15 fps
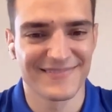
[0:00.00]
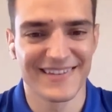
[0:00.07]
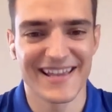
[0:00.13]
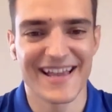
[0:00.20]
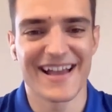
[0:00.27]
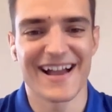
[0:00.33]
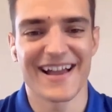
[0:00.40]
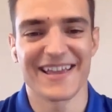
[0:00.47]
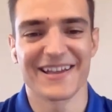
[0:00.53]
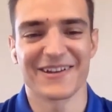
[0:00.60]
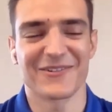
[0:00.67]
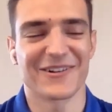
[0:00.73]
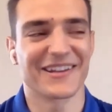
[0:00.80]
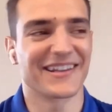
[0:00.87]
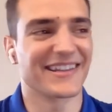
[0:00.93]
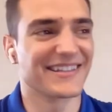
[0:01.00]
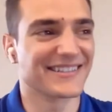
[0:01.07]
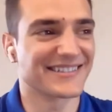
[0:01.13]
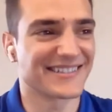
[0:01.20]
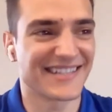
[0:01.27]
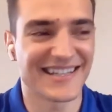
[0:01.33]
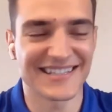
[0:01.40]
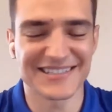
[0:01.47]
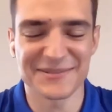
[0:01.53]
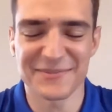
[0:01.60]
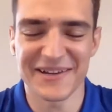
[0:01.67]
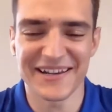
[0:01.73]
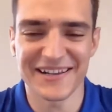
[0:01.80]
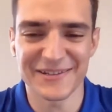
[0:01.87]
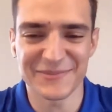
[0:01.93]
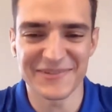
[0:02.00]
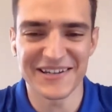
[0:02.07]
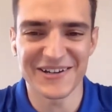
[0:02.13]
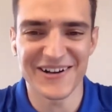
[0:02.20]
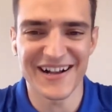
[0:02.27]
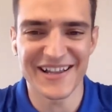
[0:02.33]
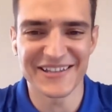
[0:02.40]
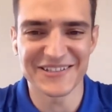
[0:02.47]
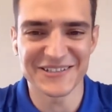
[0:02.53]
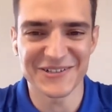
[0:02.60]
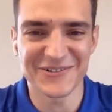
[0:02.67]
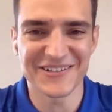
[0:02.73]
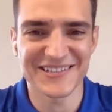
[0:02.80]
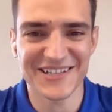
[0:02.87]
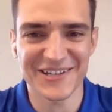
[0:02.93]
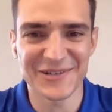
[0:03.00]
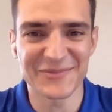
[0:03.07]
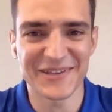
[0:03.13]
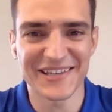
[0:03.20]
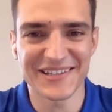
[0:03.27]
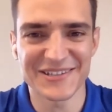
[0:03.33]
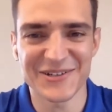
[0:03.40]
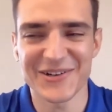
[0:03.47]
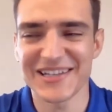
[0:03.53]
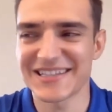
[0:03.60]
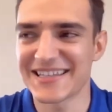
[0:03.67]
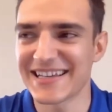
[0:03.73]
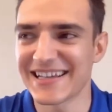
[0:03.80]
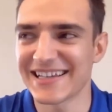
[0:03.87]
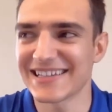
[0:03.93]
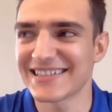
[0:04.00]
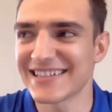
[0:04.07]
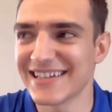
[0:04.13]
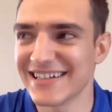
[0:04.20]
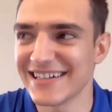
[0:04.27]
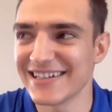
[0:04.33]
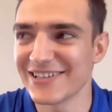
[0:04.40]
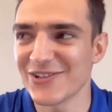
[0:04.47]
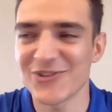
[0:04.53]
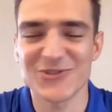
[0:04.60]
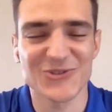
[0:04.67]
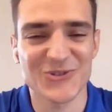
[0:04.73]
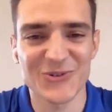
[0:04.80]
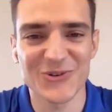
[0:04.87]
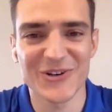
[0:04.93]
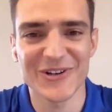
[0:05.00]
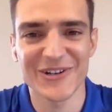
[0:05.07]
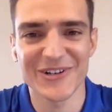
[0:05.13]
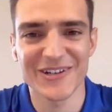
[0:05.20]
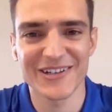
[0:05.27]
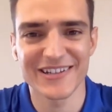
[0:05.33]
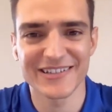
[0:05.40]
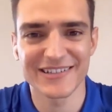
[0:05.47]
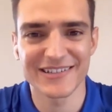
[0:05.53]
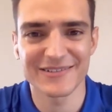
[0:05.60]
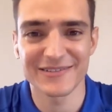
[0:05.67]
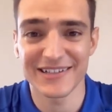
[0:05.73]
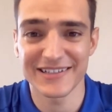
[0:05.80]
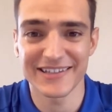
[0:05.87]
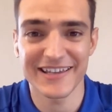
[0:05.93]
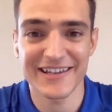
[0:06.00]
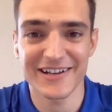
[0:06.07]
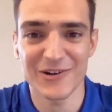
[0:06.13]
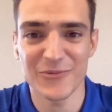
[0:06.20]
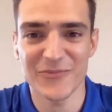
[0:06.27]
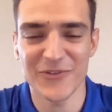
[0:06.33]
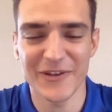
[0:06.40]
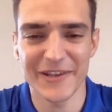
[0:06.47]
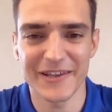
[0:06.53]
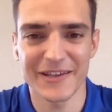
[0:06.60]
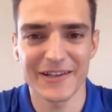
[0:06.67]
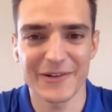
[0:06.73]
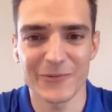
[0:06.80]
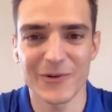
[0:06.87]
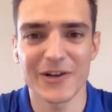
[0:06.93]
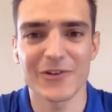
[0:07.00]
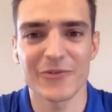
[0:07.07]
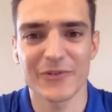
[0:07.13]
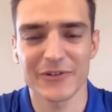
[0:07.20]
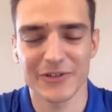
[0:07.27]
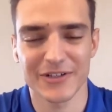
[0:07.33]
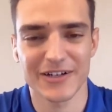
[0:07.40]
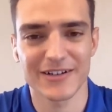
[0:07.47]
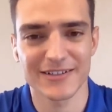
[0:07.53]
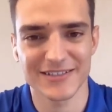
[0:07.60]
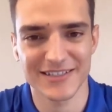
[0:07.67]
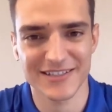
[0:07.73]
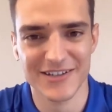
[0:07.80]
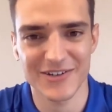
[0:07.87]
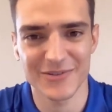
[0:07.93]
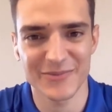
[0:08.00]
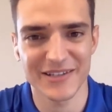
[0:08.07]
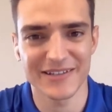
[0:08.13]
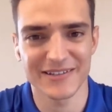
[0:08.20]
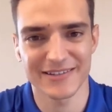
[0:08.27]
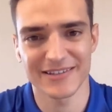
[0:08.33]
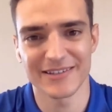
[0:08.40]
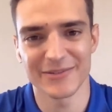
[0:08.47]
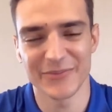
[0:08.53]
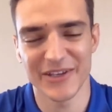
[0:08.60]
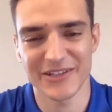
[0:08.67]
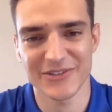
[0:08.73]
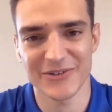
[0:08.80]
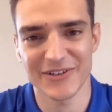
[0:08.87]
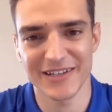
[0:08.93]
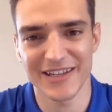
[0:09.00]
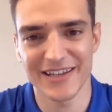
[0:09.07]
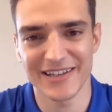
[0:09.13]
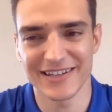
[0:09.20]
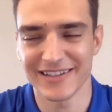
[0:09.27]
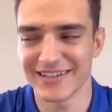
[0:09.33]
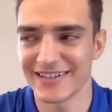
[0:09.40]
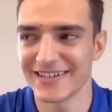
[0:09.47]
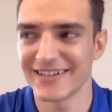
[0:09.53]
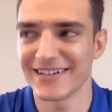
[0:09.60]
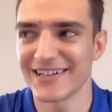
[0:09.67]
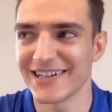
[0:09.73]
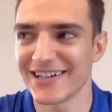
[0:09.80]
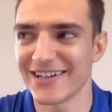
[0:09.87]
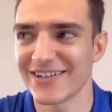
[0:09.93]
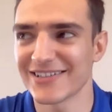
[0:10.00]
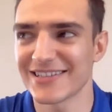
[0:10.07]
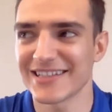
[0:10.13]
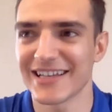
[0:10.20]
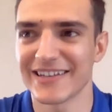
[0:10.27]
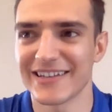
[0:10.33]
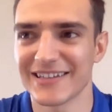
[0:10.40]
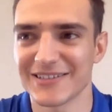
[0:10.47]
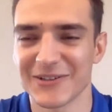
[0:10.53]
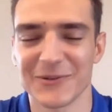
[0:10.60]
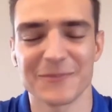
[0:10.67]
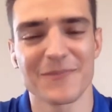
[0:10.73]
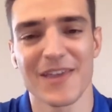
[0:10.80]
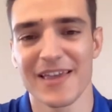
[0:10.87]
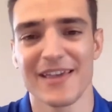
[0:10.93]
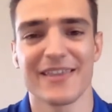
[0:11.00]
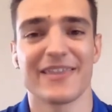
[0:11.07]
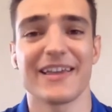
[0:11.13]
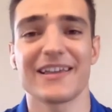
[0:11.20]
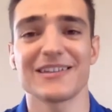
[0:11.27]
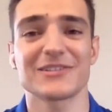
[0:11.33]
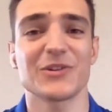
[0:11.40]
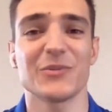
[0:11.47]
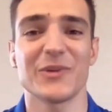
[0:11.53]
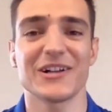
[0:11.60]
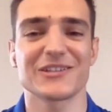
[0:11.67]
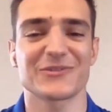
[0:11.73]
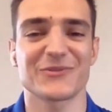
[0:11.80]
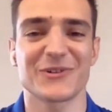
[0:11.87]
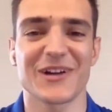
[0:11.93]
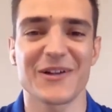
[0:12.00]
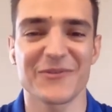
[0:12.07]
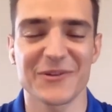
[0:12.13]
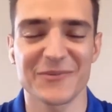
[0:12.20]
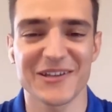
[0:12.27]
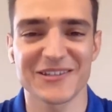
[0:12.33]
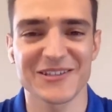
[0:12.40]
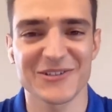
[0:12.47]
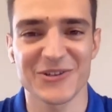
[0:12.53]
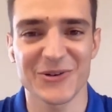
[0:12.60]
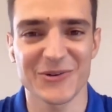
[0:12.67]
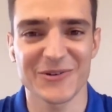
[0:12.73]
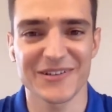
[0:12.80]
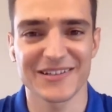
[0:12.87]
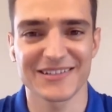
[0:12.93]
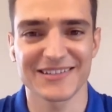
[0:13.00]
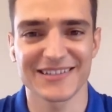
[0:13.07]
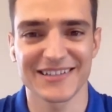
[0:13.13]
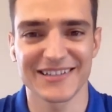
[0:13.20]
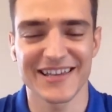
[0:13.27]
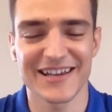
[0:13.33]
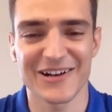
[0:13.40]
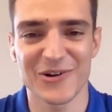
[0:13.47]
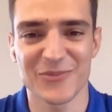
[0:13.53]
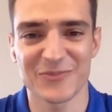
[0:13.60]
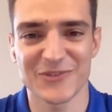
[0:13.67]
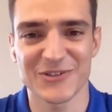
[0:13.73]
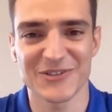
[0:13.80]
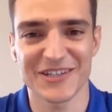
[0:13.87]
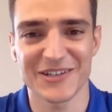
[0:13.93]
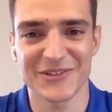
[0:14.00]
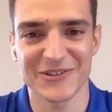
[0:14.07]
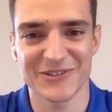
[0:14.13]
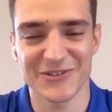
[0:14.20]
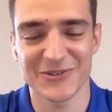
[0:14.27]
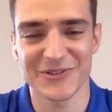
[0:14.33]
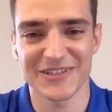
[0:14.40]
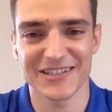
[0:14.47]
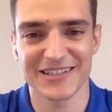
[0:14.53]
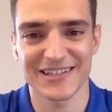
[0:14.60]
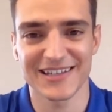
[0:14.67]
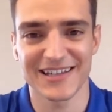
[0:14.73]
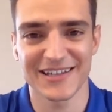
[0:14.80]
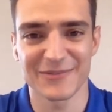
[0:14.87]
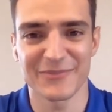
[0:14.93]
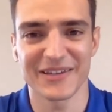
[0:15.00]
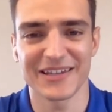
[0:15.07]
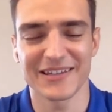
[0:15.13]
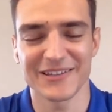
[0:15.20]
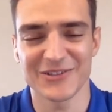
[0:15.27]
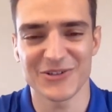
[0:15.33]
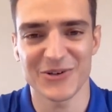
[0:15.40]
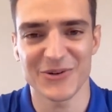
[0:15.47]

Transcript: Yeah, I agree. He's the man at Mid Ohio, so it's gonna be interesting. Lots to learn, and yeah, hopefully one of our cars is gonna be at the victory lane on Sunday. So thank you so much for having me at the show, and yeah, hope to see you soon and be at the